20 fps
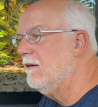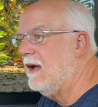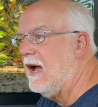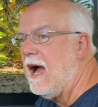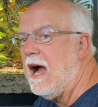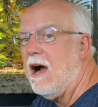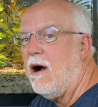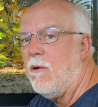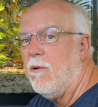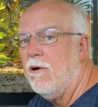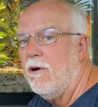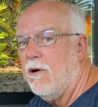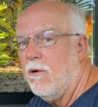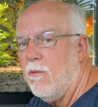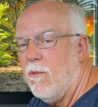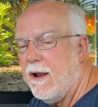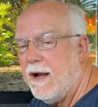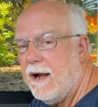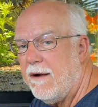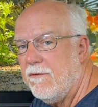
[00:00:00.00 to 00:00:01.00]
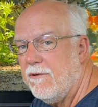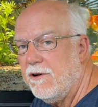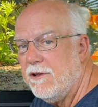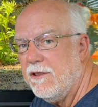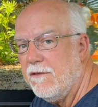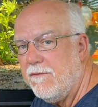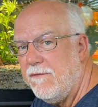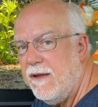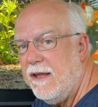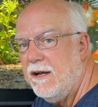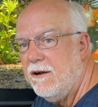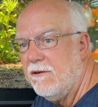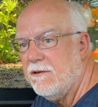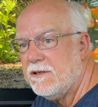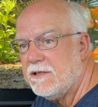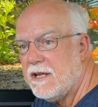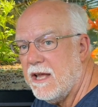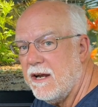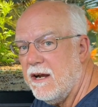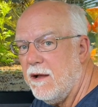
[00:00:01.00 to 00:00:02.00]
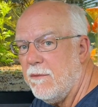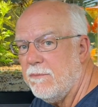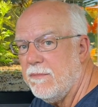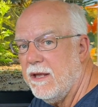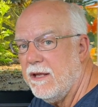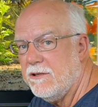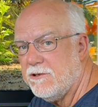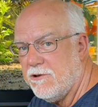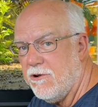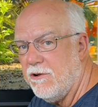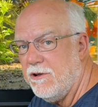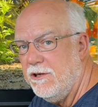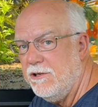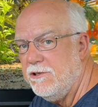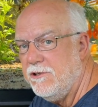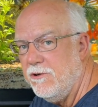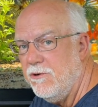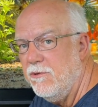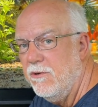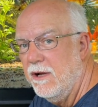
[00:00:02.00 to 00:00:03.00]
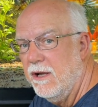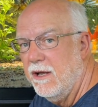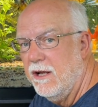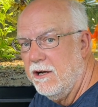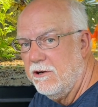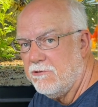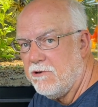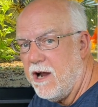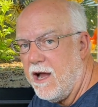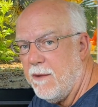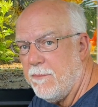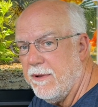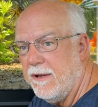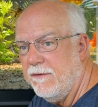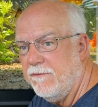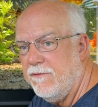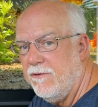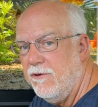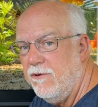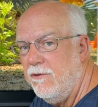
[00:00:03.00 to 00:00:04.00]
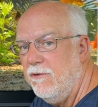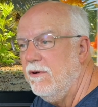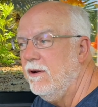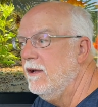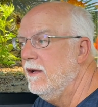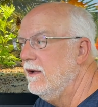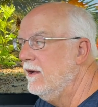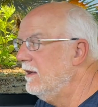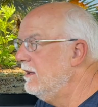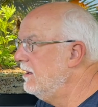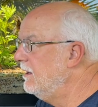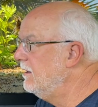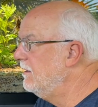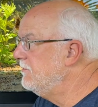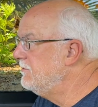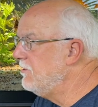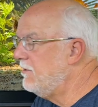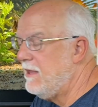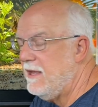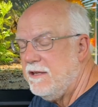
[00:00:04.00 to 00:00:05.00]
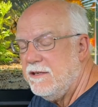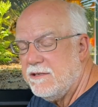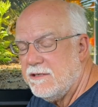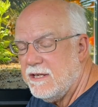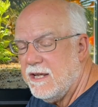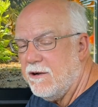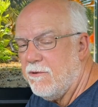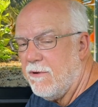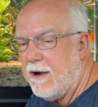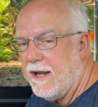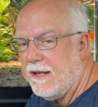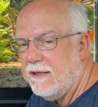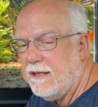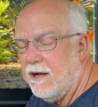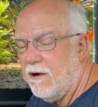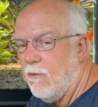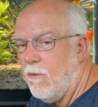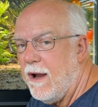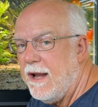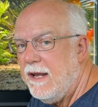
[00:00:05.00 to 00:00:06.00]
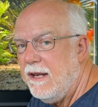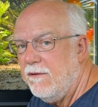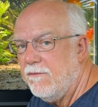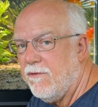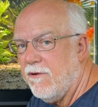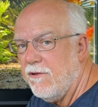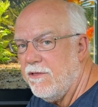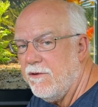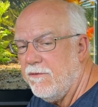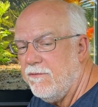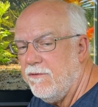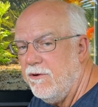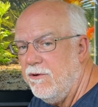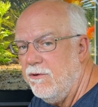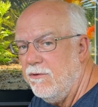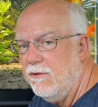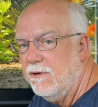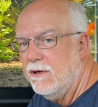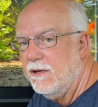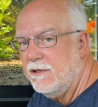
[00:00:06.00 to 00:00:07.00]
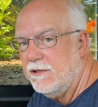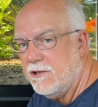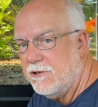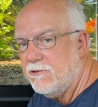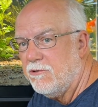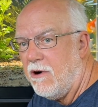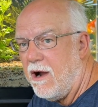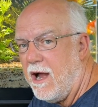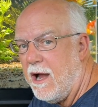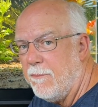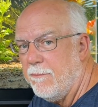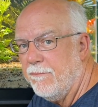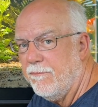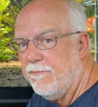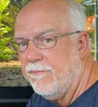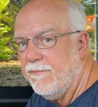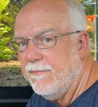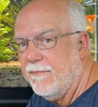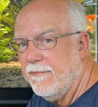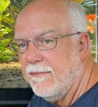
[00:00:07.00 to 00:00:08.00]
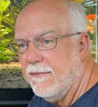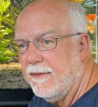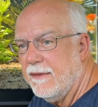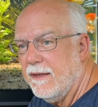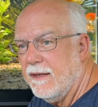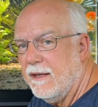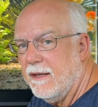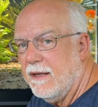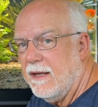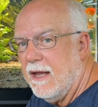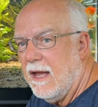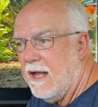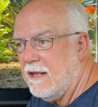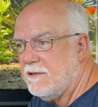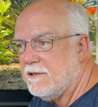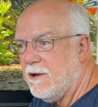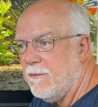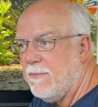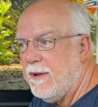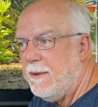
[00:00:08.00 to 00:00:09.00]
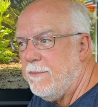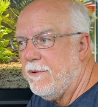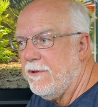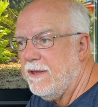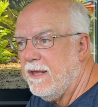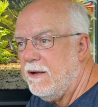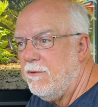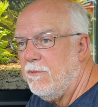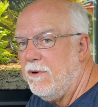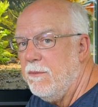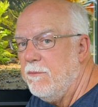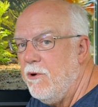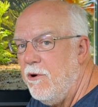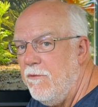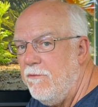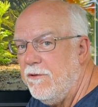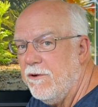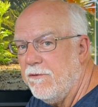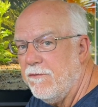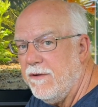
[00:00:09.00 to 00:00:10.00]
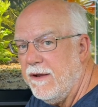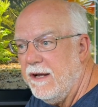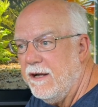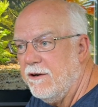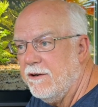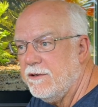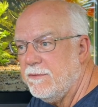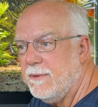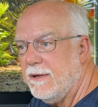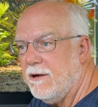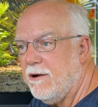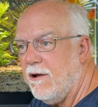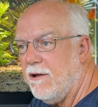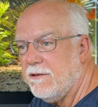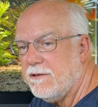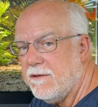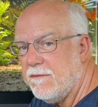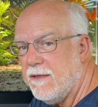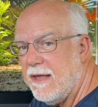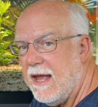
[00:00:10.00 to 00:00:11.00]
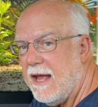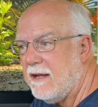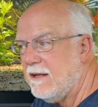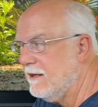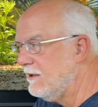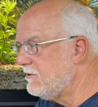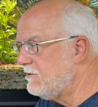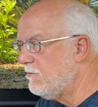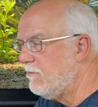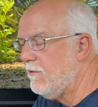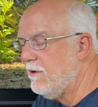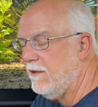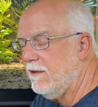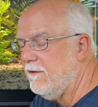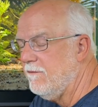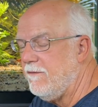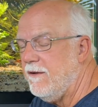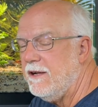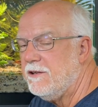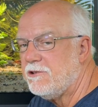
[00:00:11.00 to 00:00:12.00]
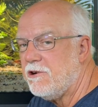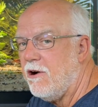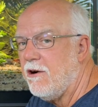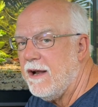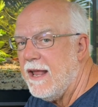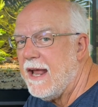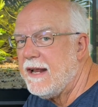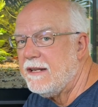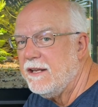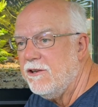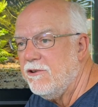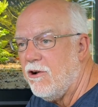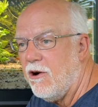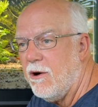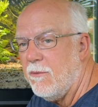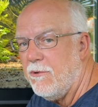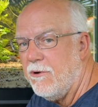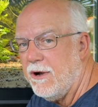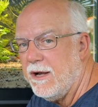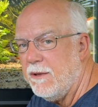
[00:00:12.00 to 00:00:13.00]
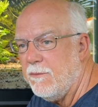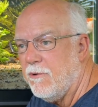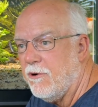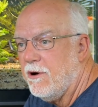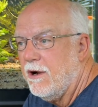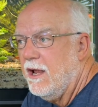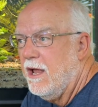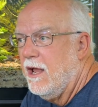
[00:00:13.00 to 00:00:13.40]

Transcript: hour or whenever the feeder is set up, it's going to drop in food. So they sit right there waiting for the food to drop. And some people then remove their feeders because of that. The fish aren't acting normal anymore.